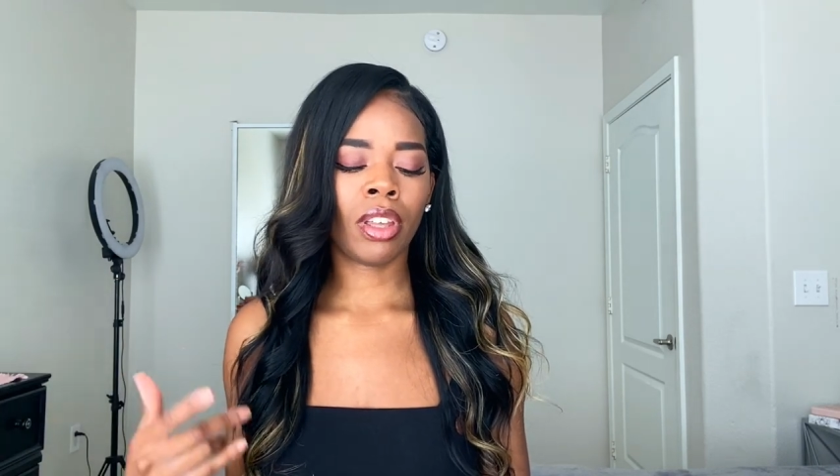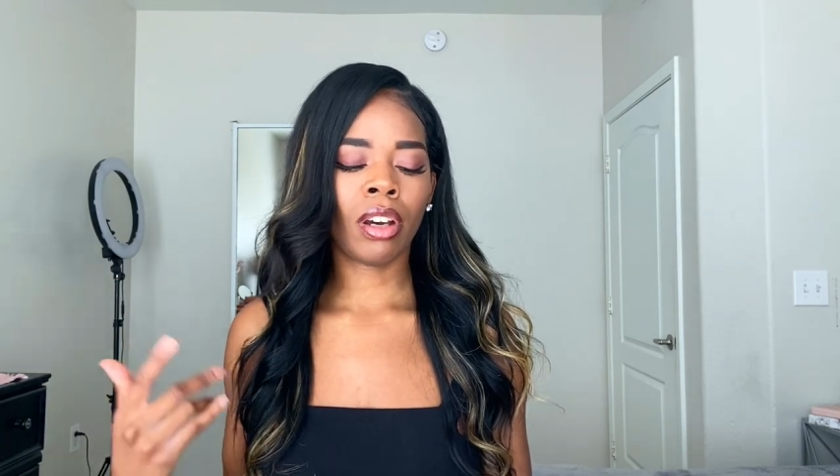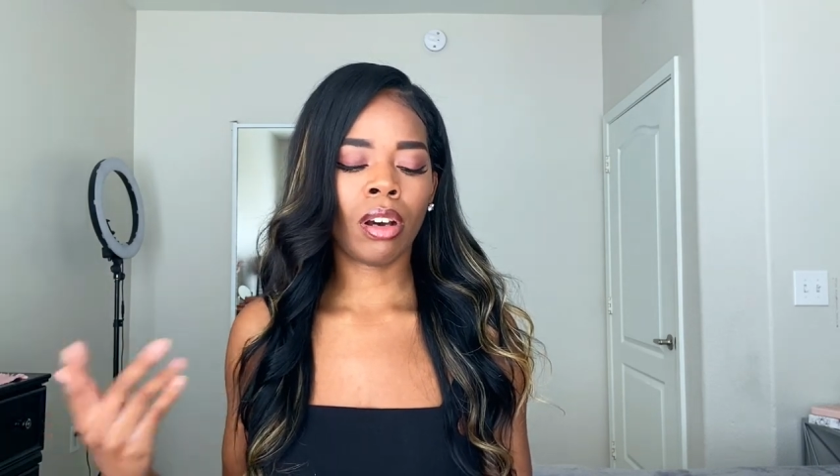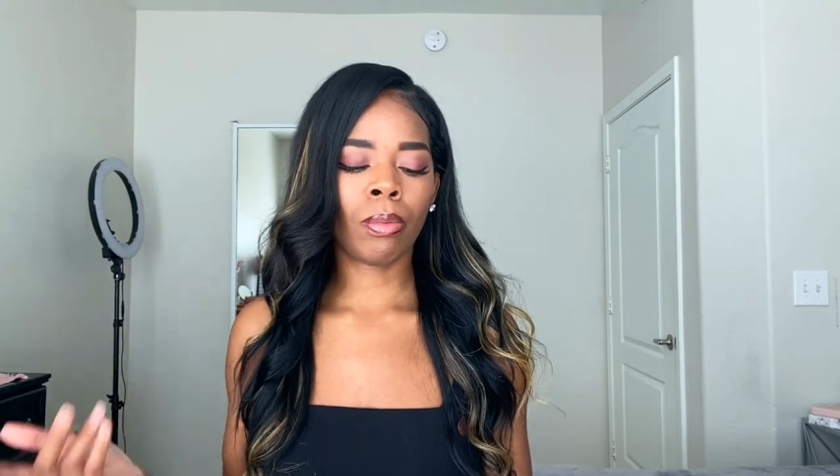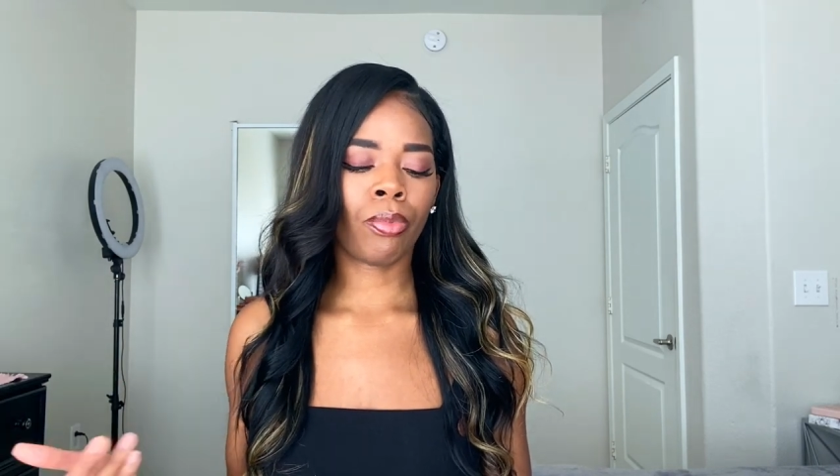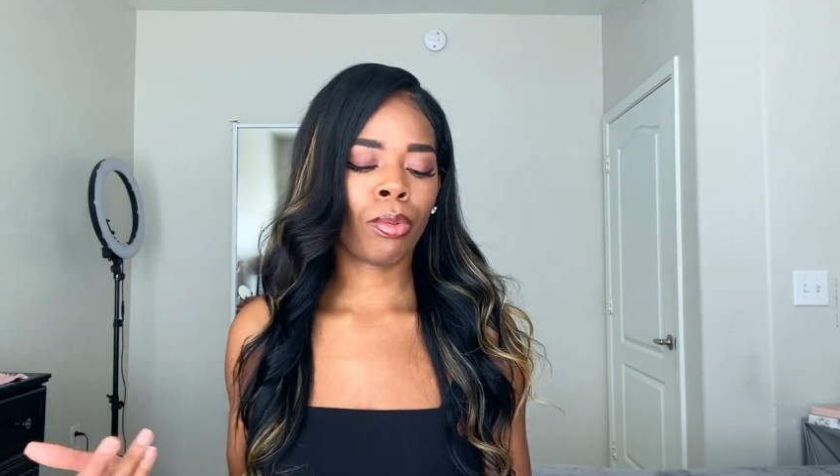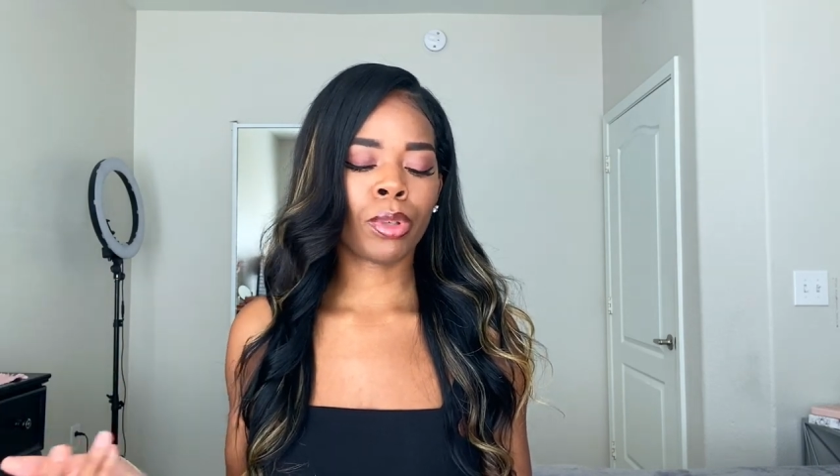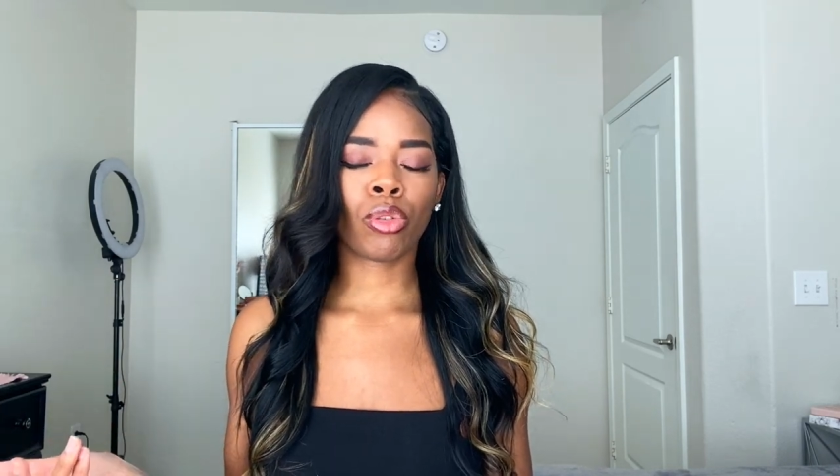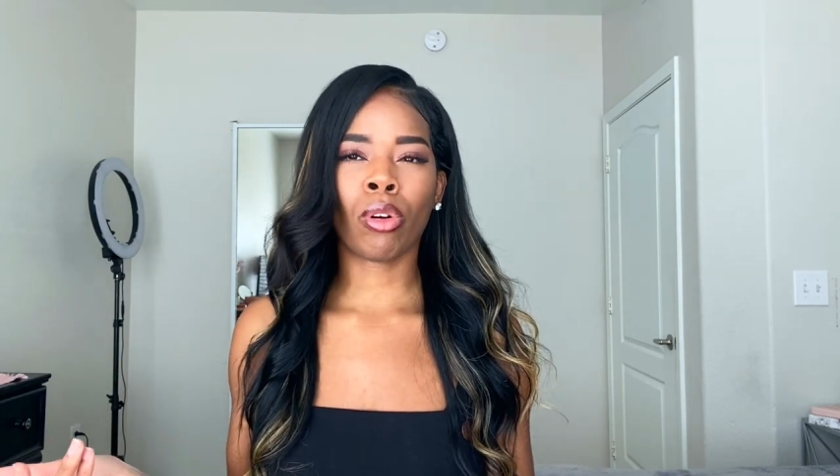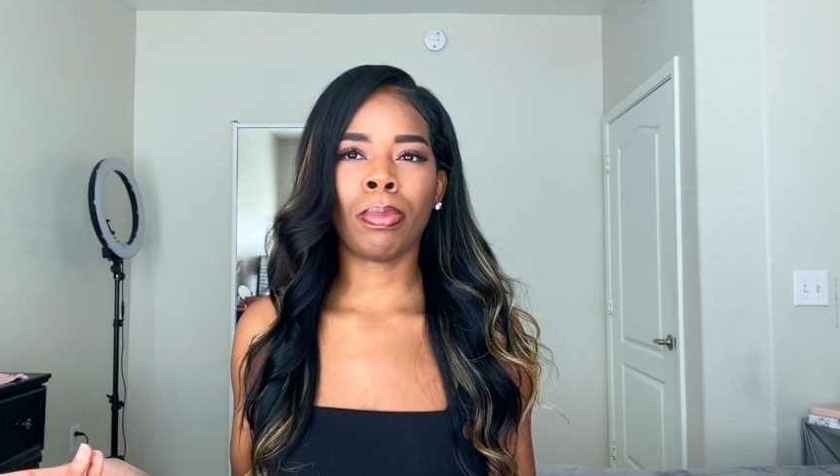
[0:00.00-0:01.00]
from
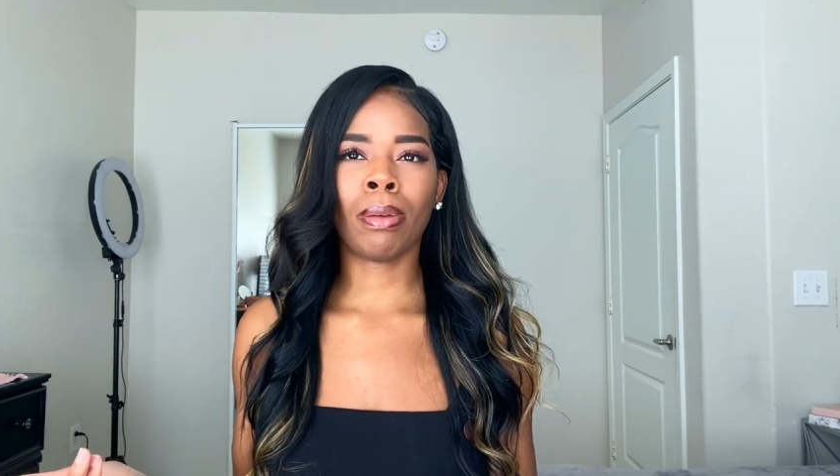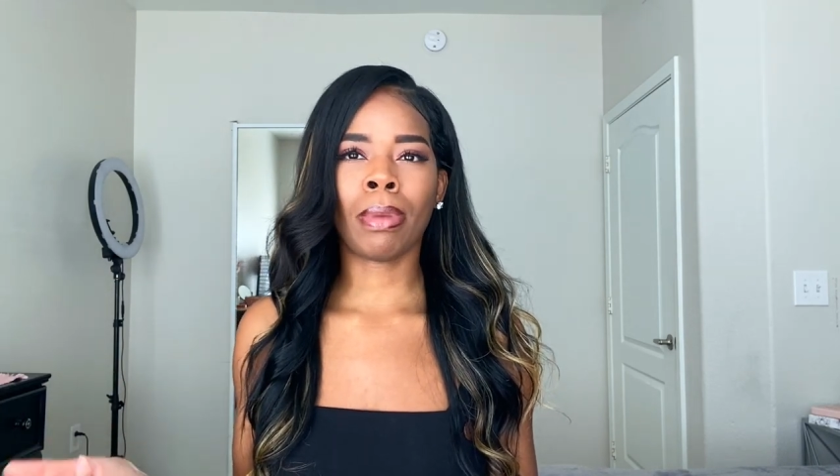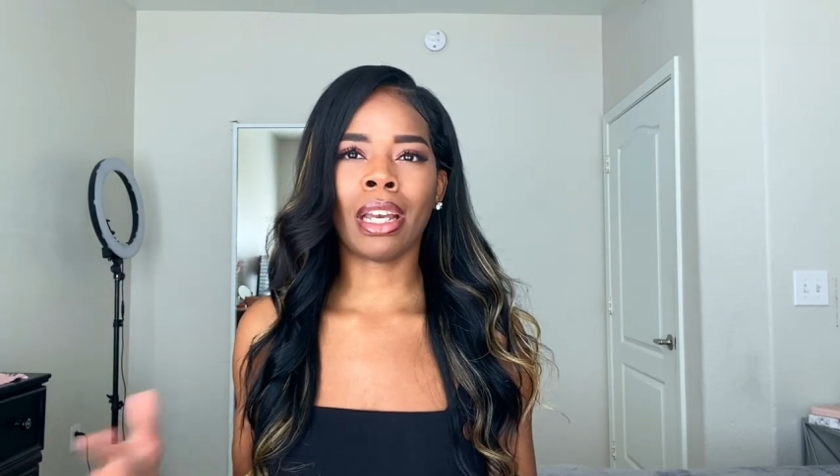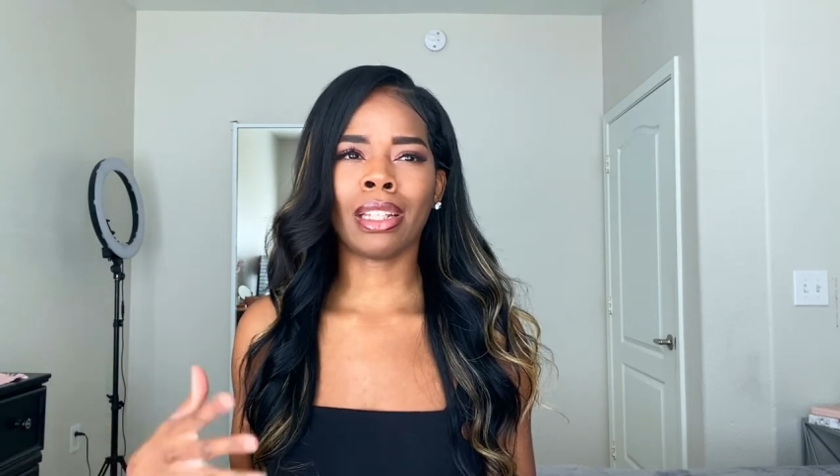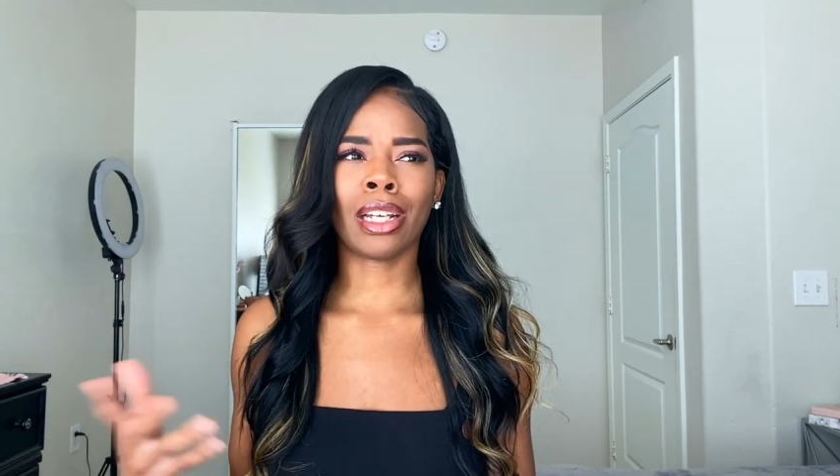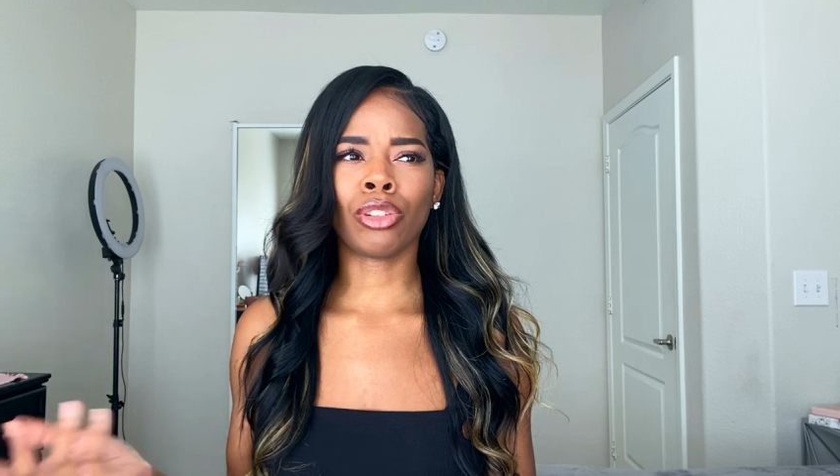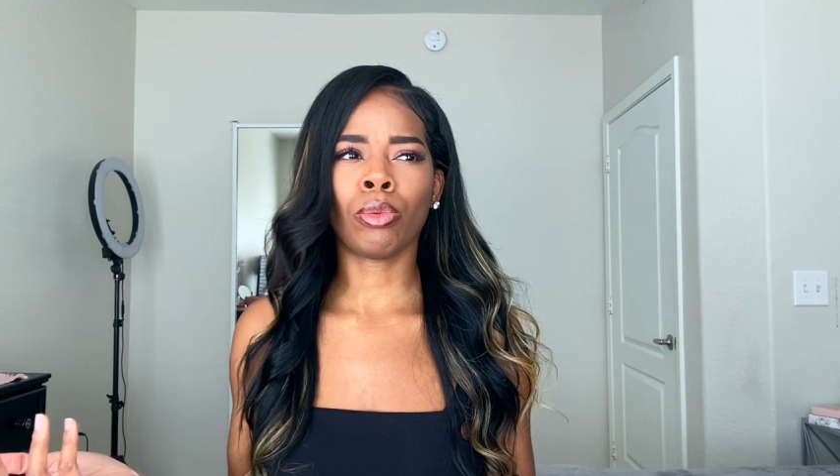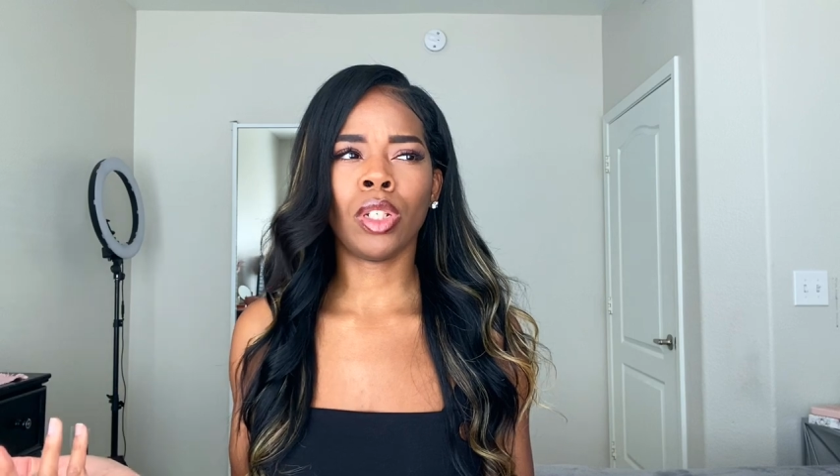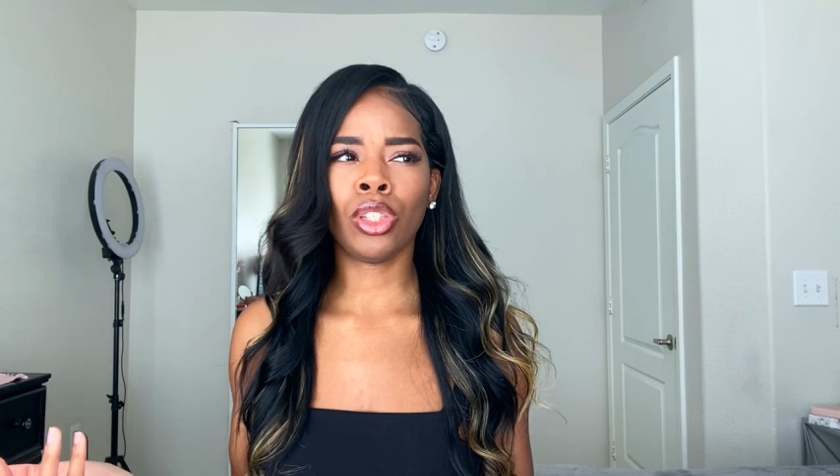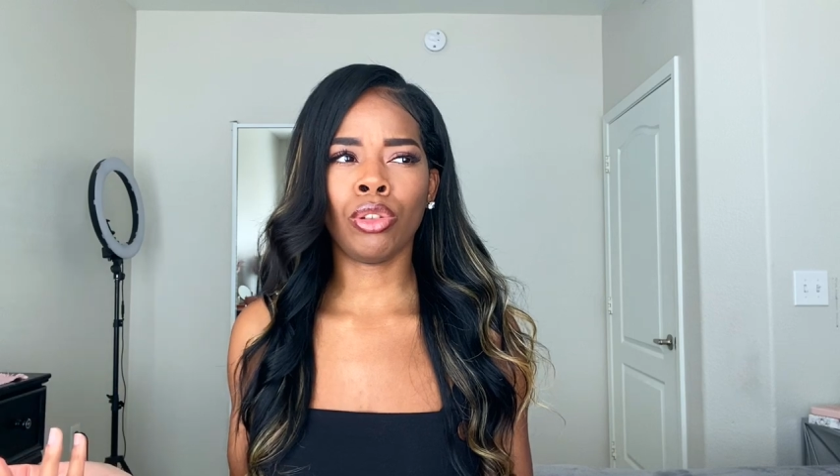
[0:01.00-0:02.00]
a scorpion bite in like
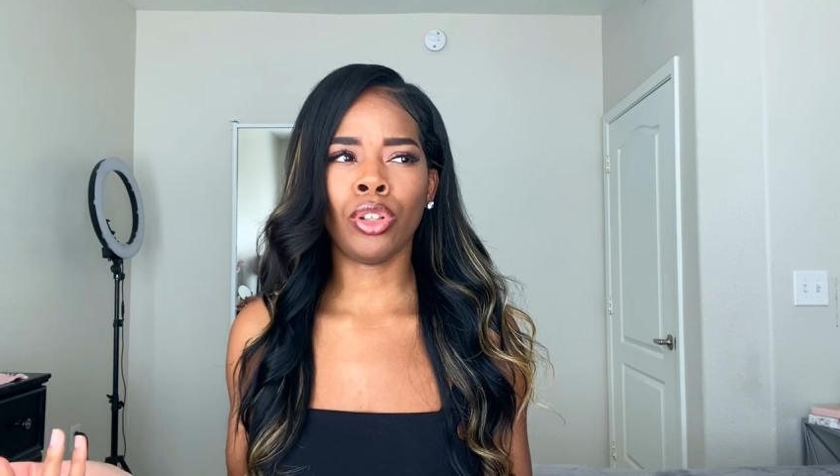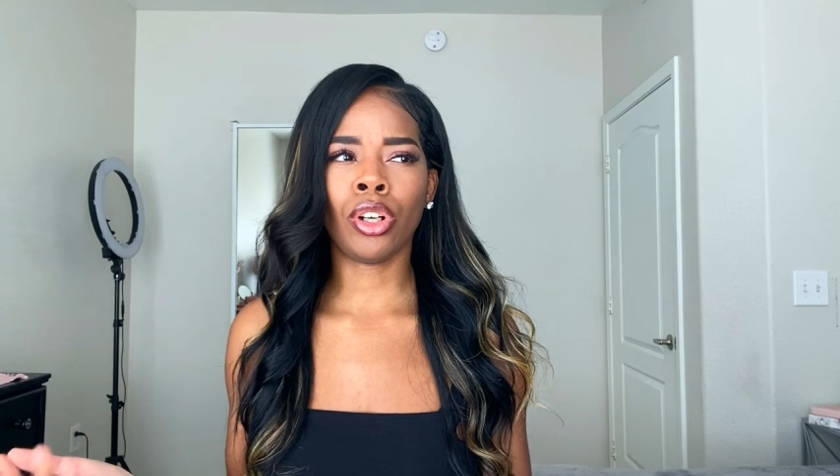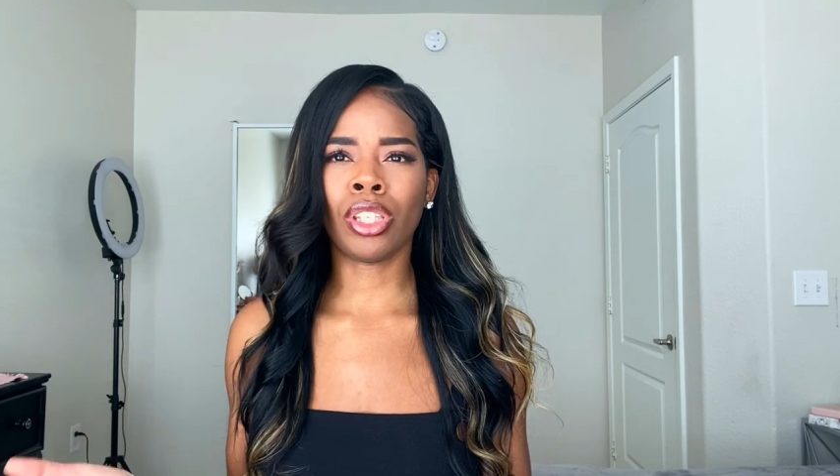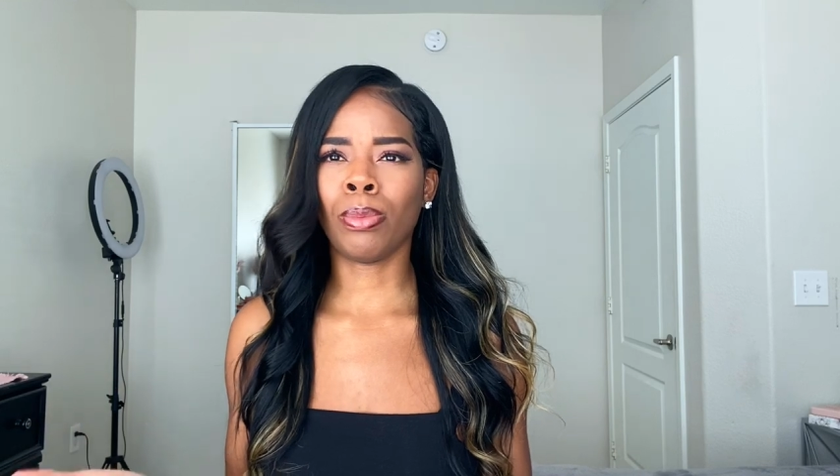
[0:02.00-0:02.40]
22 years,